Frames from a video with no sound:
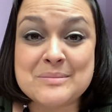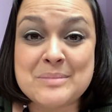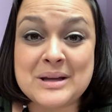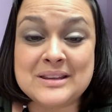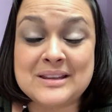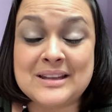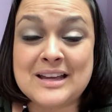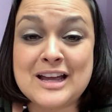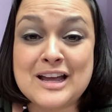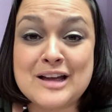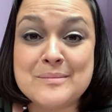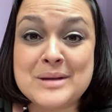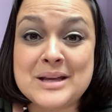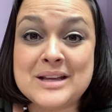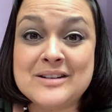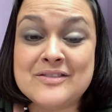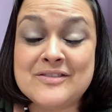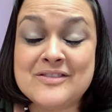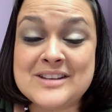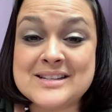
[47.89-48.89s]
Bethlehem
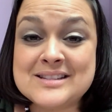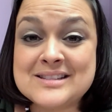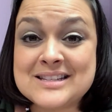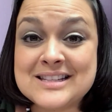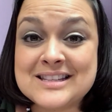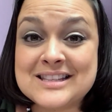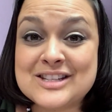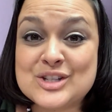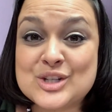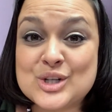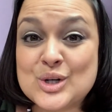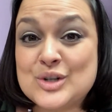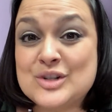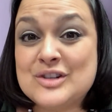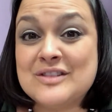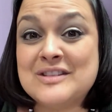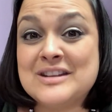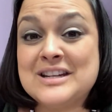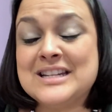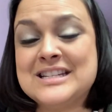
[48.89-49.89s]
and visit the
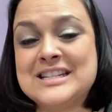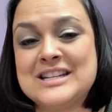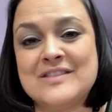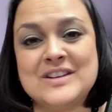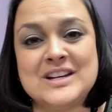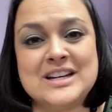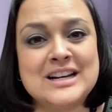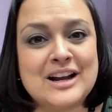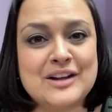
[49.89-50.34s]
Church of the Nativity.